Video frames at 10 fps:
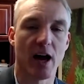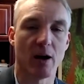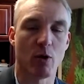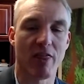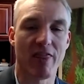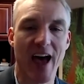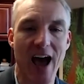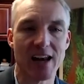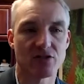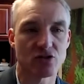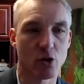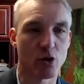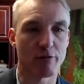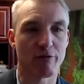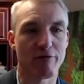with that sort
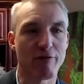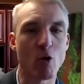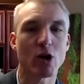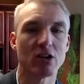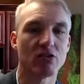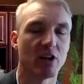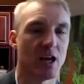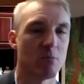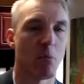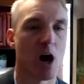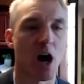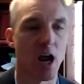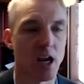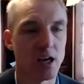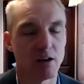of focus in
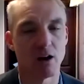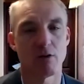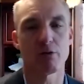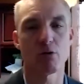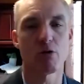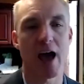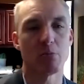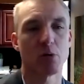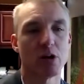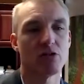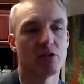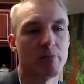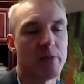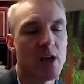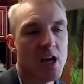mind, or through that
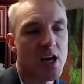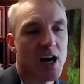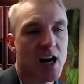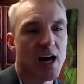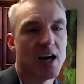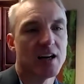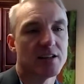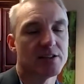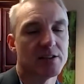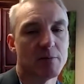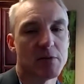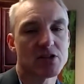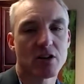prism, Mr.